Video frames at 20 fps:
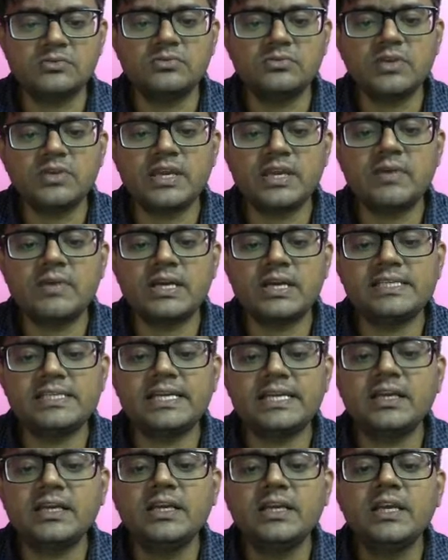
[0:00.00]
Okay, what is
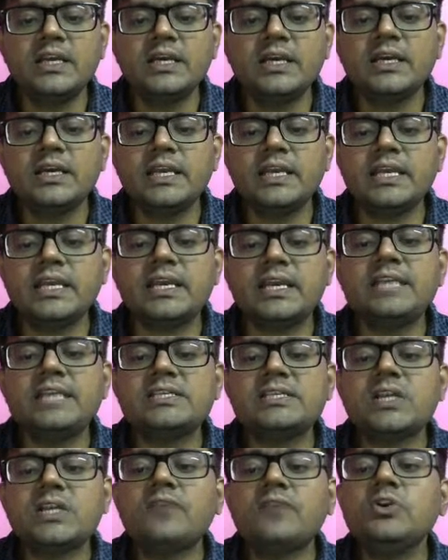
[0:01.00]
it? In a region
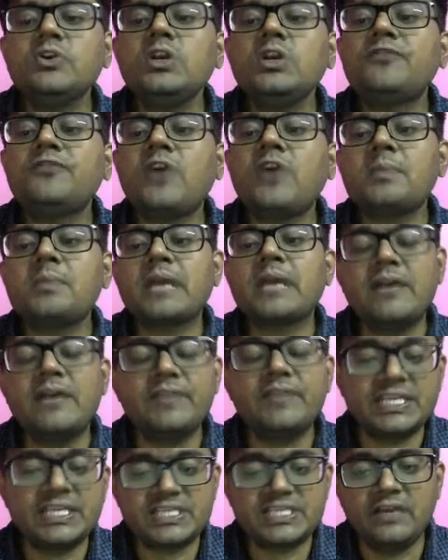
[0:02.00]
of uniform
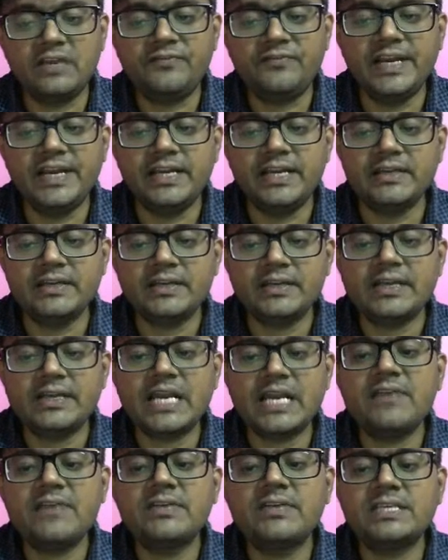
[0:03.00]
gravitational field,
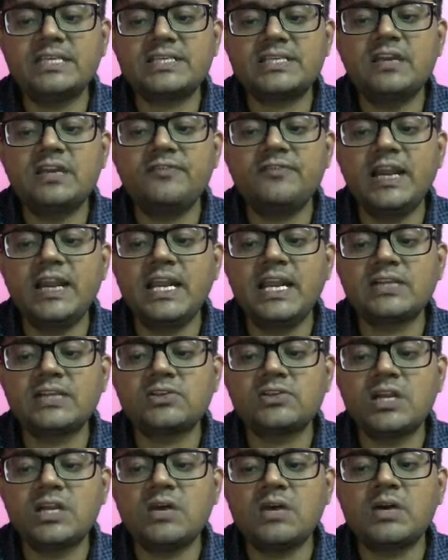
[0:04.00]
and so
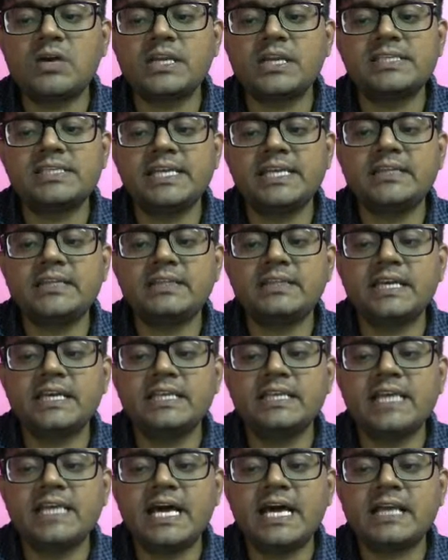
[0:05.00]
now what is it? That is
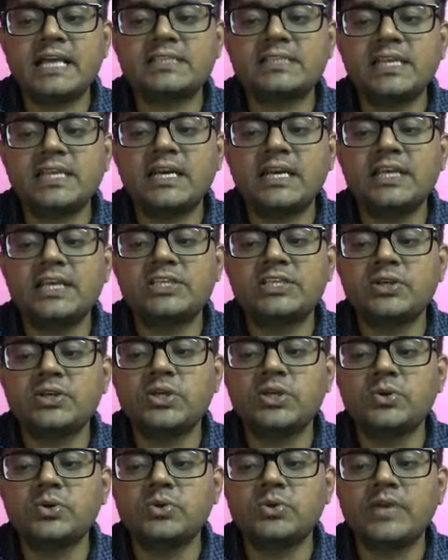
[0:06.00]
the acceleration
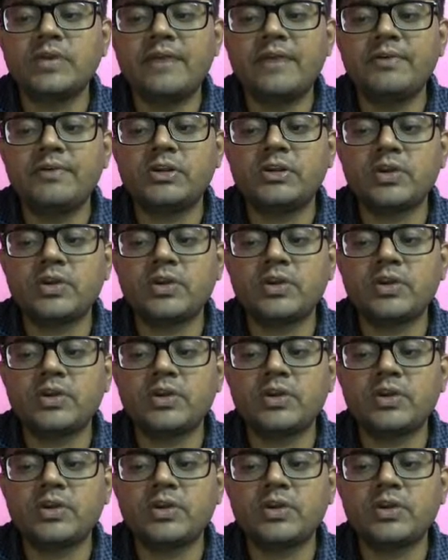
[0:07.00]
due to gravity.